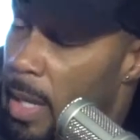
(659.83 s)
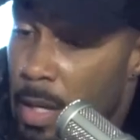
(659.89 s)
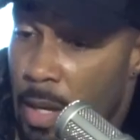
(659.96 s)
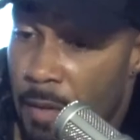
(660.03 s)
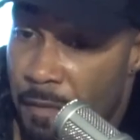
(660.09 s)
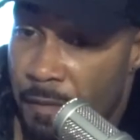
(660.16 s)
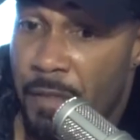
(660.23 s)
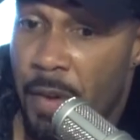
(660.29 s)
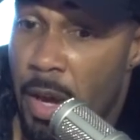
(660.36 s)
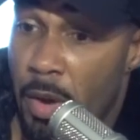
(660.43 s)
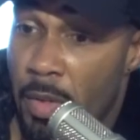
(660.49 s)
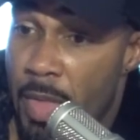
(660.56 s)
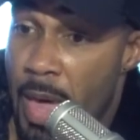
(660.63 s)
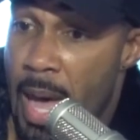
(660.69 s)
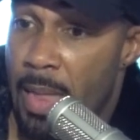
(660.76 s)
The fear
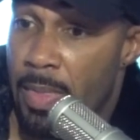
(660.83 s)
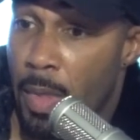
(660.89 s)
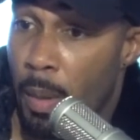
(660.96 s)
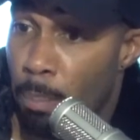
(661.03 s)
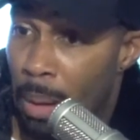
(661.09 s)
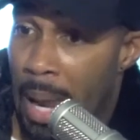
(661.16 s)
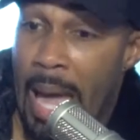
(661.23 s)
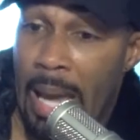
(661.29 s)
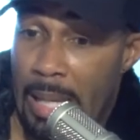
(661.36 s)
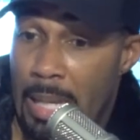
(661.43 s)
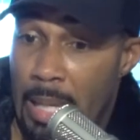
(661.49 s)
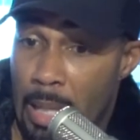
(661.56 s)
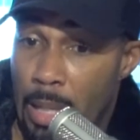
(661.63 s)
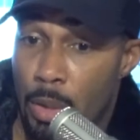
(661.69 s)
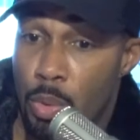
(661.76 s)
that the black
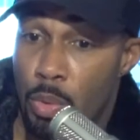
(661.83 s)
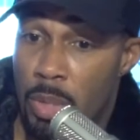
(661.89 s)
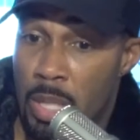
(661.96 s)
kid who